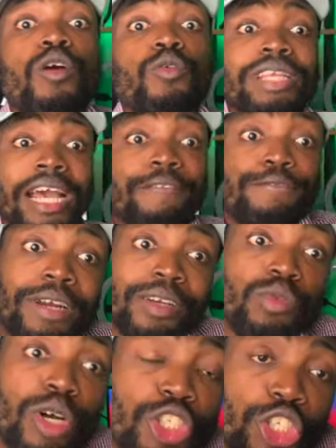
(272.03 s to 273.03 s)
Yeah, Fred,
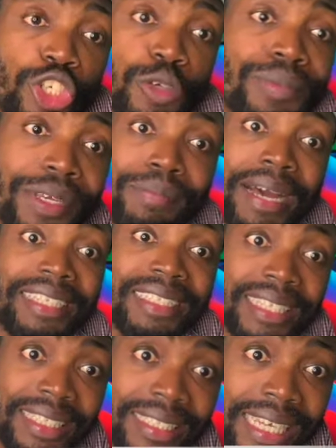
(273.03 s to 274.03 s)
what do you mean by
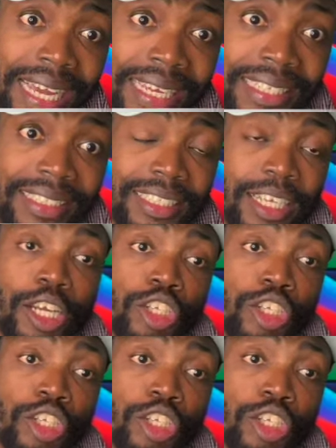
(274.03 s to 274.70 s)
set target?